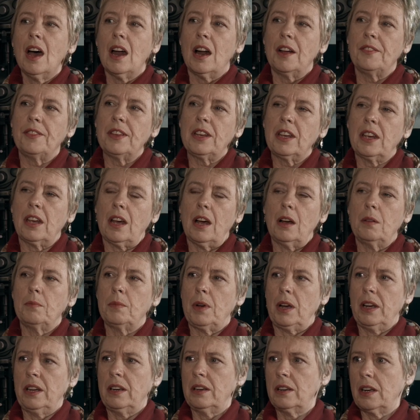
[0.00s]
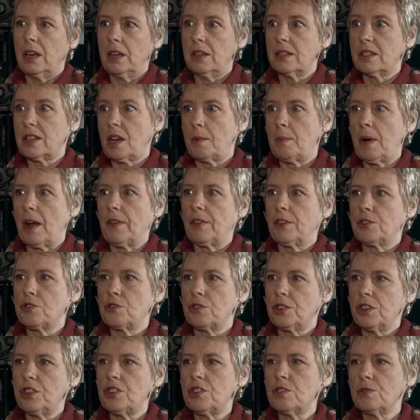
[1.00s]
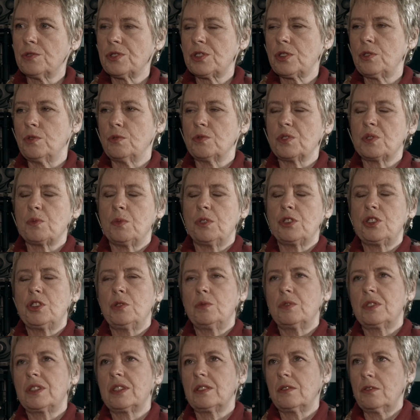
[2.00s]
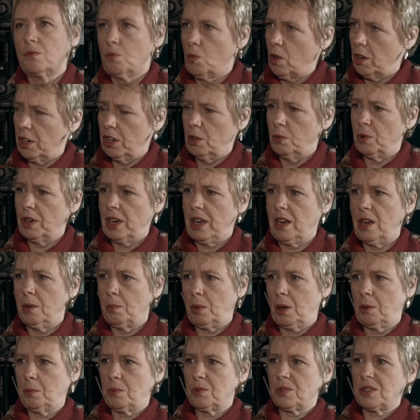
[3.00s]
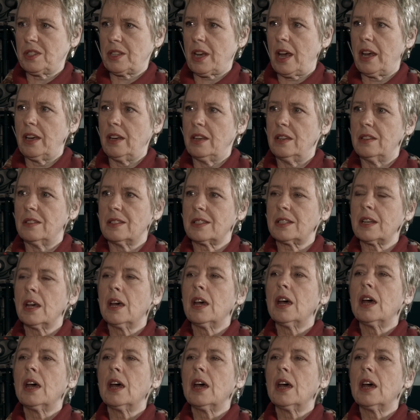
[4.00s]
I think in some other traditional schools what you would hear people say is,